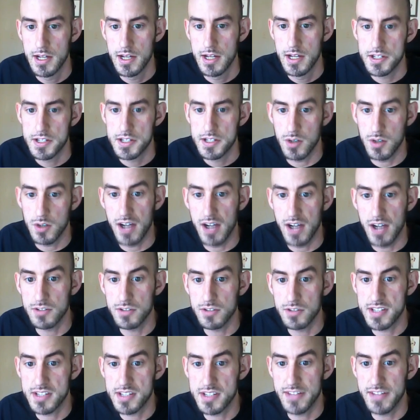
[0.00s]
So at level
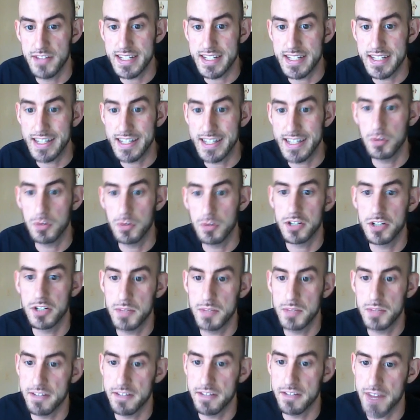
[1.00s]
17, we're going to
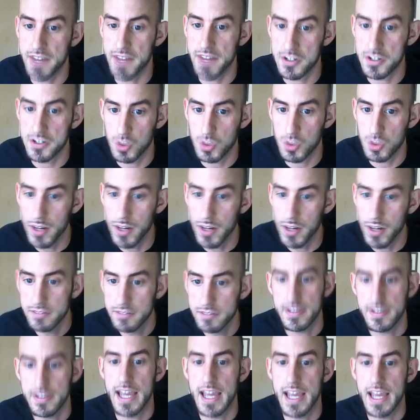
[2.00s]
be a fighter 12,
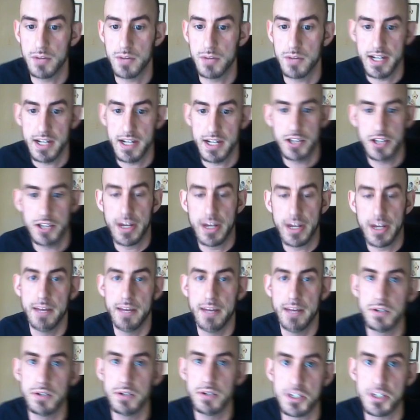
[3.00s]
and we get another
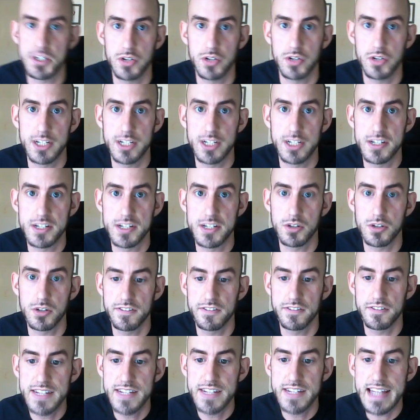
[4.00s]
ability score increase or
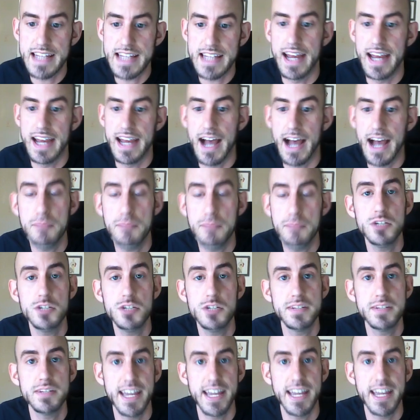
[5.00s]
feat, and I'm going to
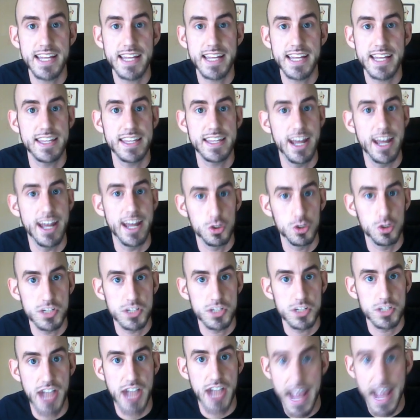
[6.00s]
be taking the
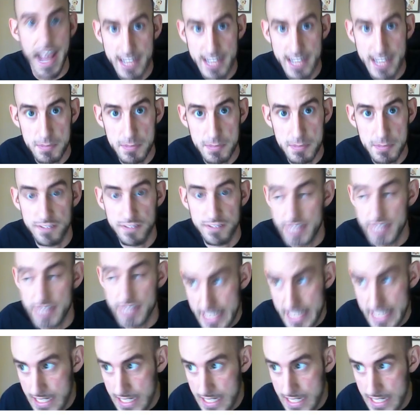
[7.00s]
Eldritch Adept feat.